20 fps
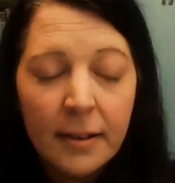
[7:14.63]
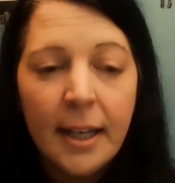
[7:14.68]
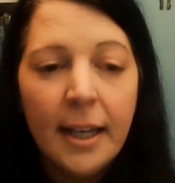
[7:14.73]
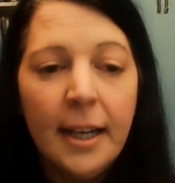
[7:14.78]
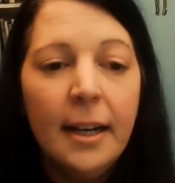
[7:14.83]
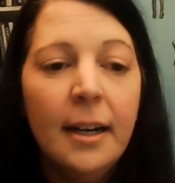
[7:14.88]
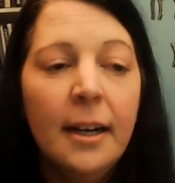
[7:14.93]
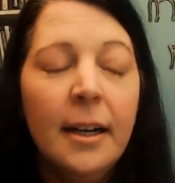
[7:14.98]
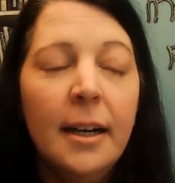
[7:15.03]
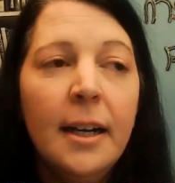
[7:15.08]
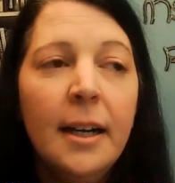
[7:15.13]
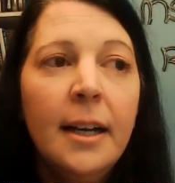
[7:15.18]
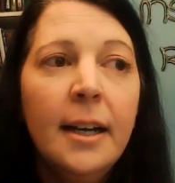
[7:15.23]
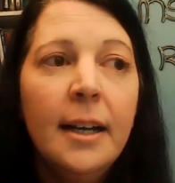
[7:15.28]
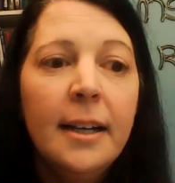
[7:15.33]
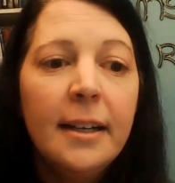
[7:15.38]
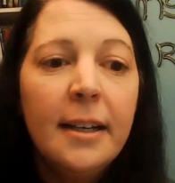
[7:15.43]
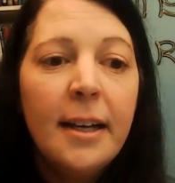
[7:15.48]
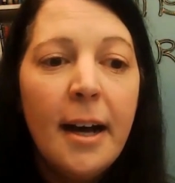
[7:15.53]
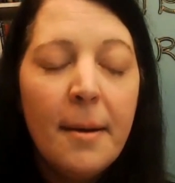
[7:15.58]
through the air,
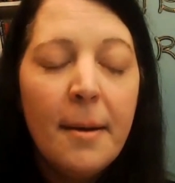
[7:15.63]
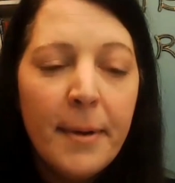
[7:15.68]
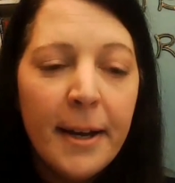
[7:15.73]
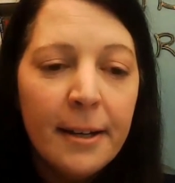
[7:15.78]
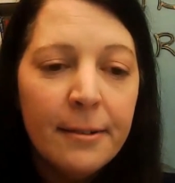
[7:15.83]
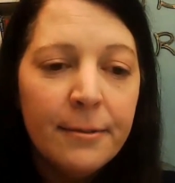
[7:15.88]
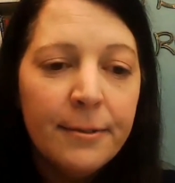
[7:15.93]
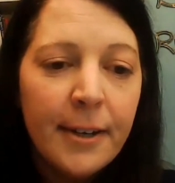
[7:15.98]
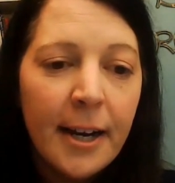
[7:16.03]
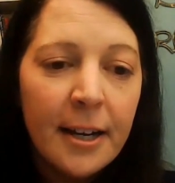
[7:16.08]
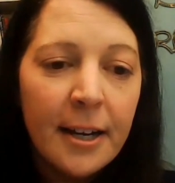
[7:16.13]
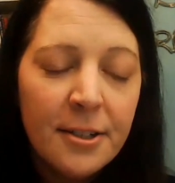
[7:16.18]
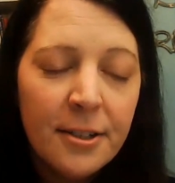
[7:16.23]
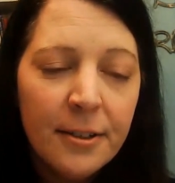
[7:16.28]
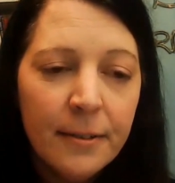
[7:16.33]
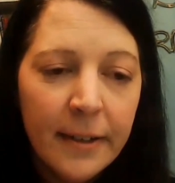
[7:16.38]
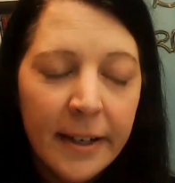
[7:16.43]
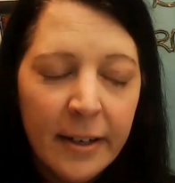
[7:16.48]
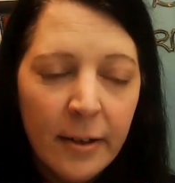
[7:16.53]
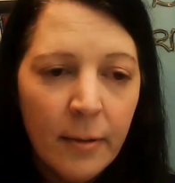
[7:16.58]
compound
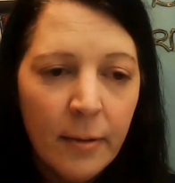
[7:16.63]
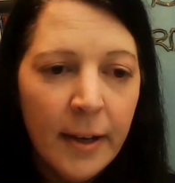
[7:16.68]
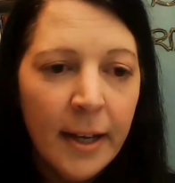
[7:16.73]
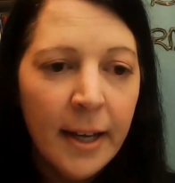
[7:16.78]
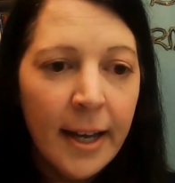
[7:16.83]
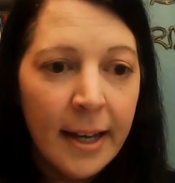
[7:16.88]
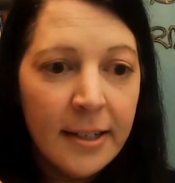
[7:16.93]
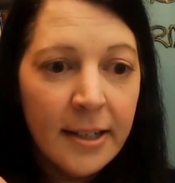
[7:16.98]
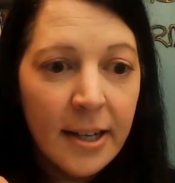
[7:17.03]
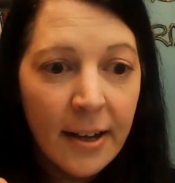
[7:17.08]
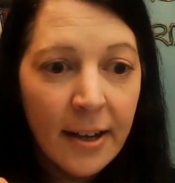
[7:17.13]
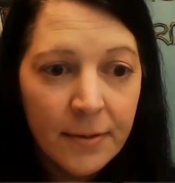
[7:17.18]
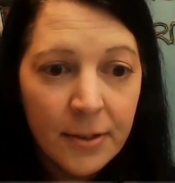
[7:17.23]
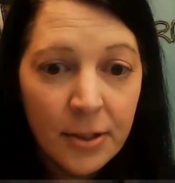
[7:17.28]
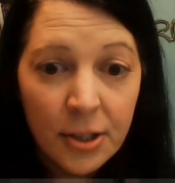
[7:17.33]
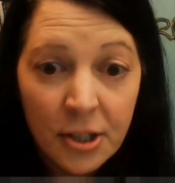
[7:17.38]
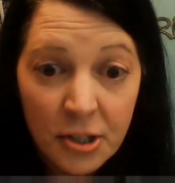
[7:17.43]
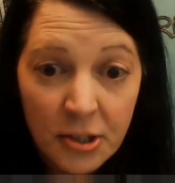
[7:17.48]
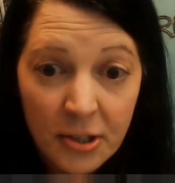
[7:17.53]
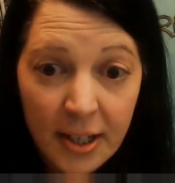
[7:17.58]
fracture right away, had to have
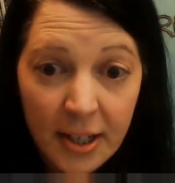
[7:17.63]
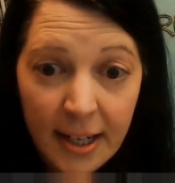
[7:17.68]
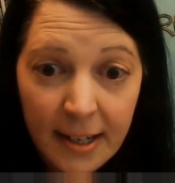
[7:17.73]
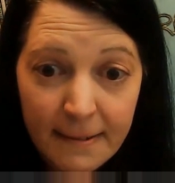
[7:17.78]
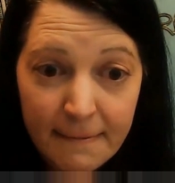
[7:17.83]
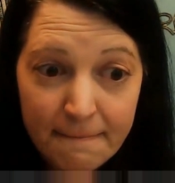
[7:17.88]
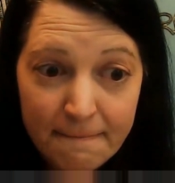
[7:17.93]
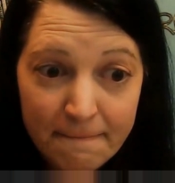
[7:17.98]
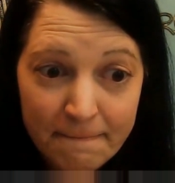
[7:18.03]
surgery.